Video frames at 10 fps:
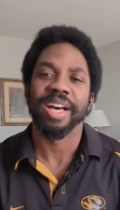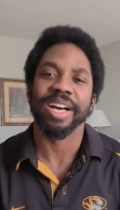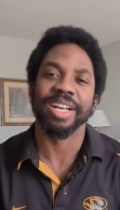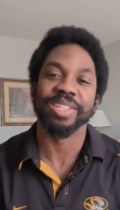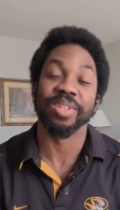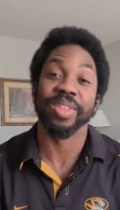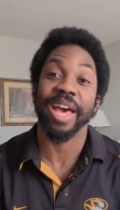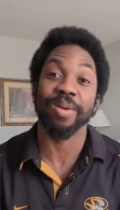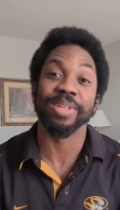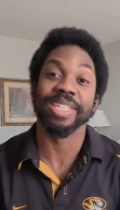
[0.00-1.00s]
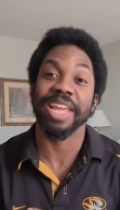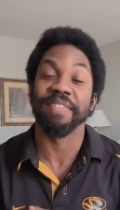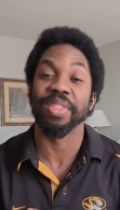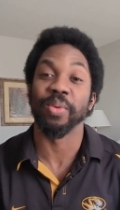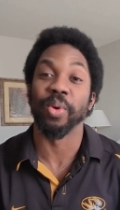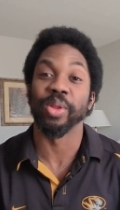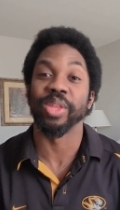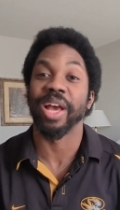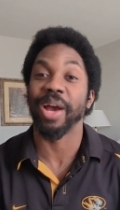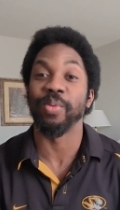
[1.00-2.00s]
Uh, so that was definitely
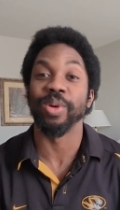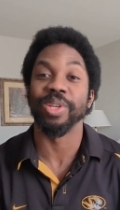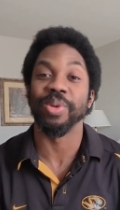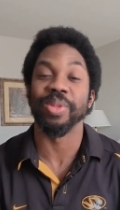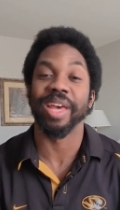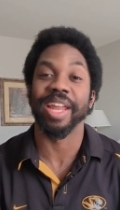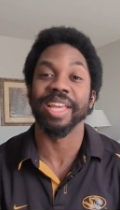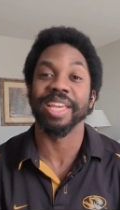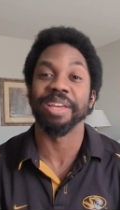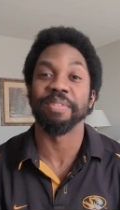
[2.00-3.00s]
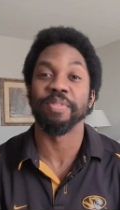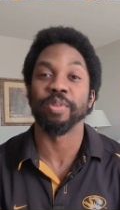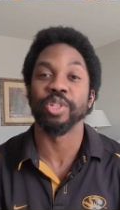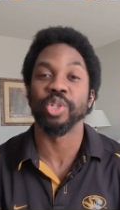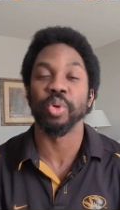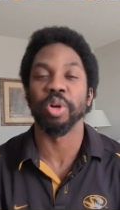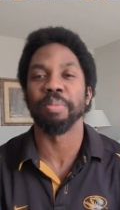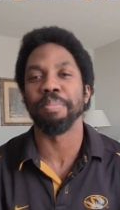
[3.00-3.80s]
worth it. I would do that again for sure.